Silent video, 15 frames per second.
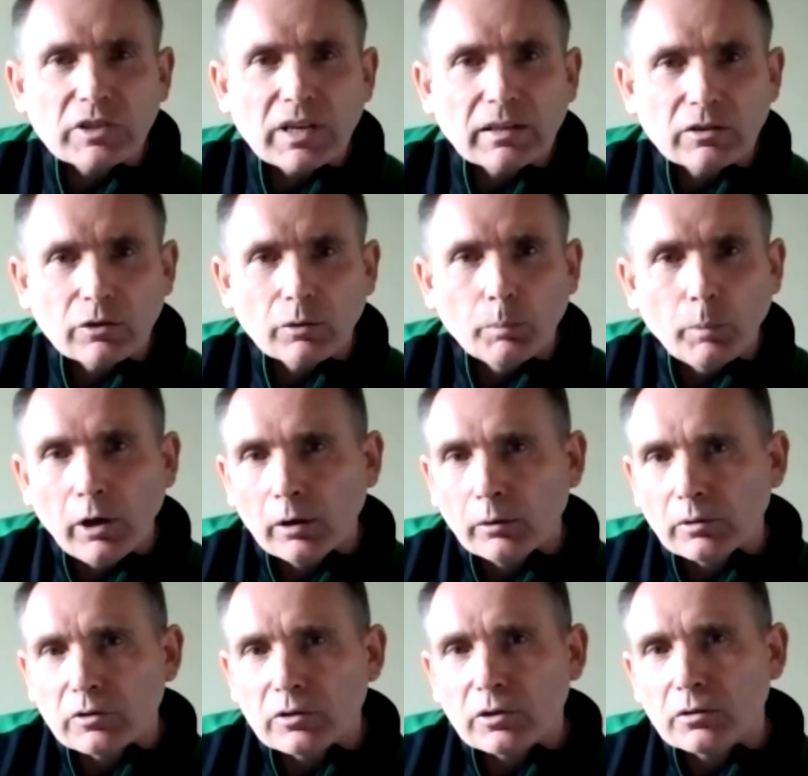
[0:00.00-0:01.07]
you say to a
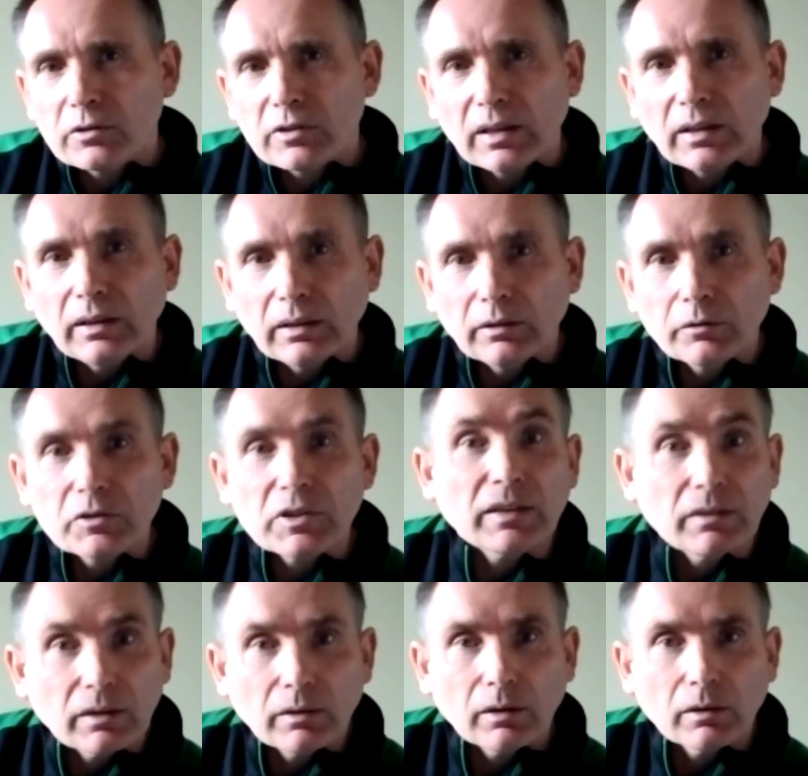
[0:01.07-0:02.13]
parent who's thinking of
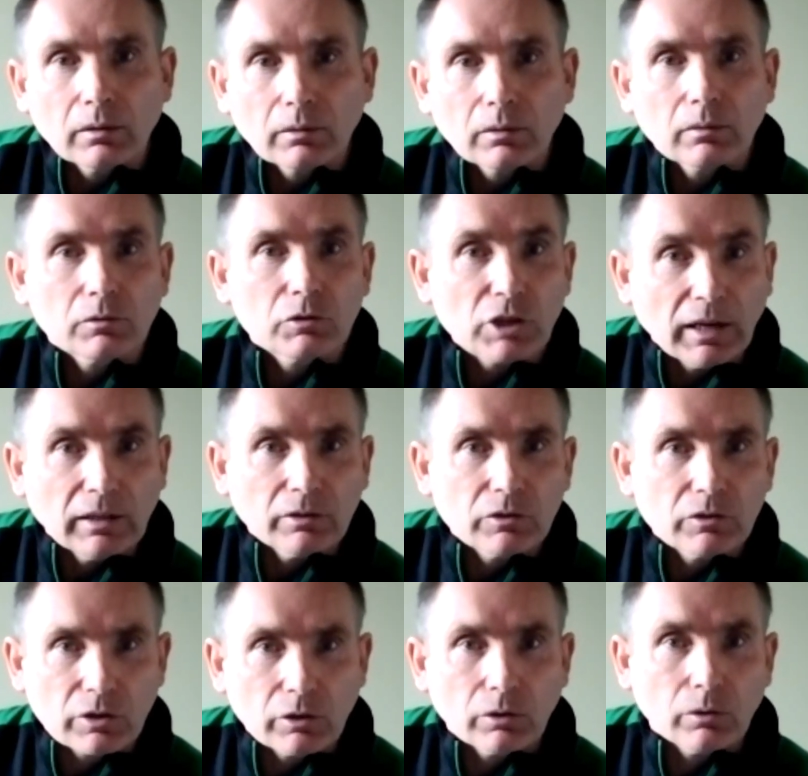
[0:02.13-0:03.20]
sending their
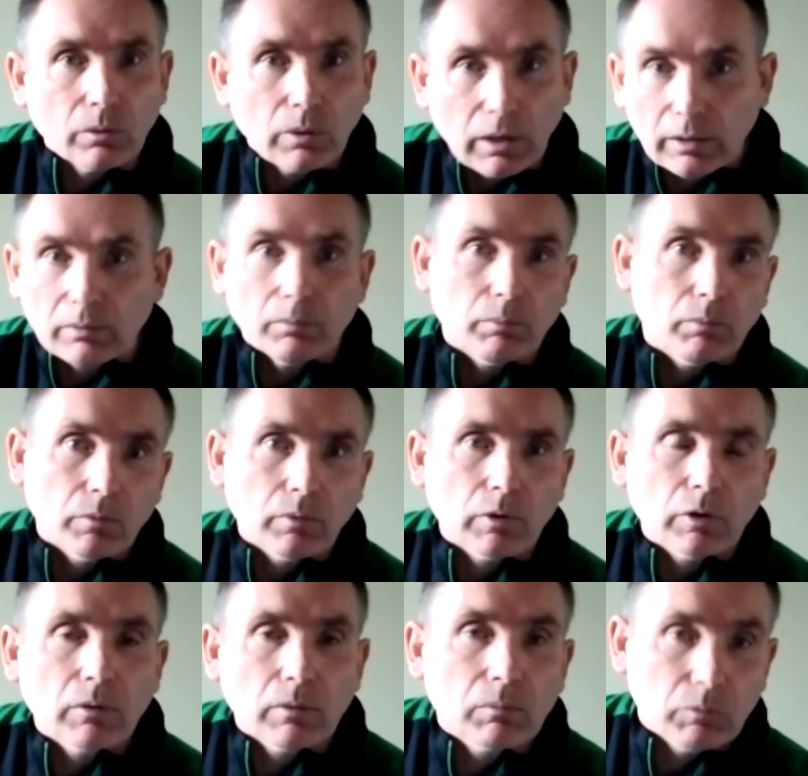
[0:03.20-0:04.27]
child to
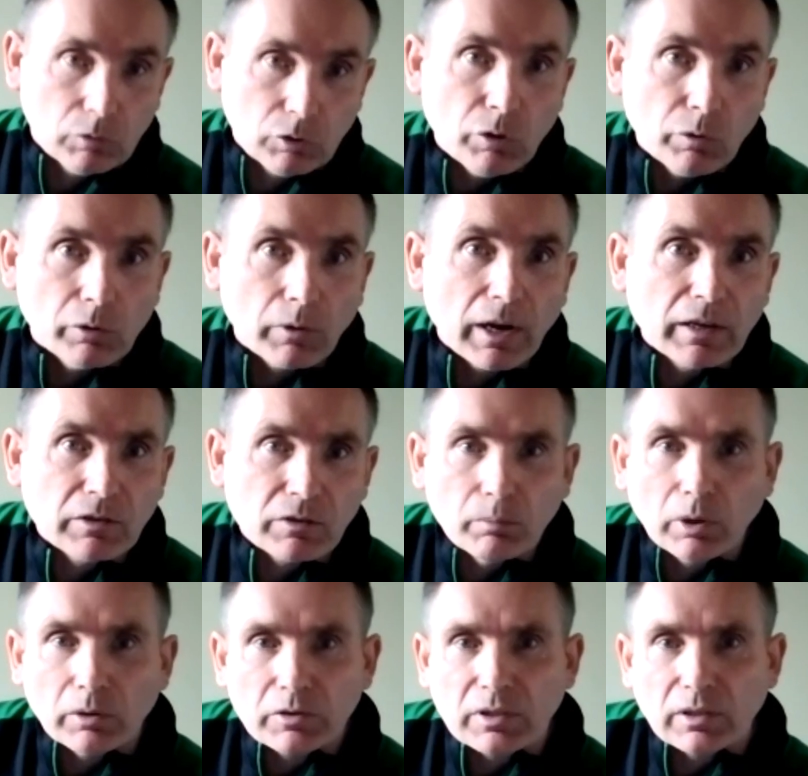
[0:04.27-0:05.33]
New Horizon
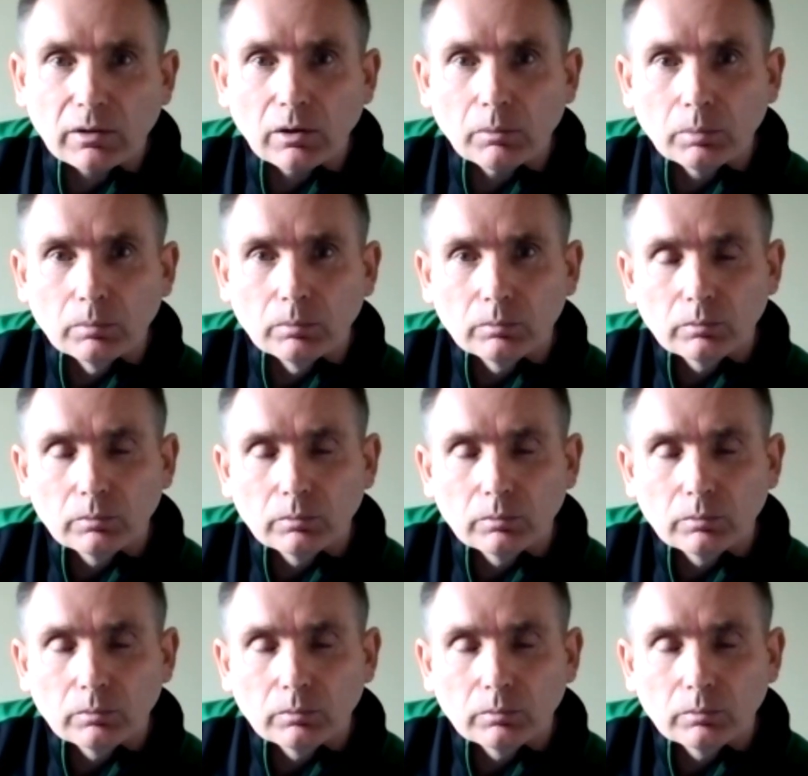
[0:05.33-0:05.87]
Boxing Club?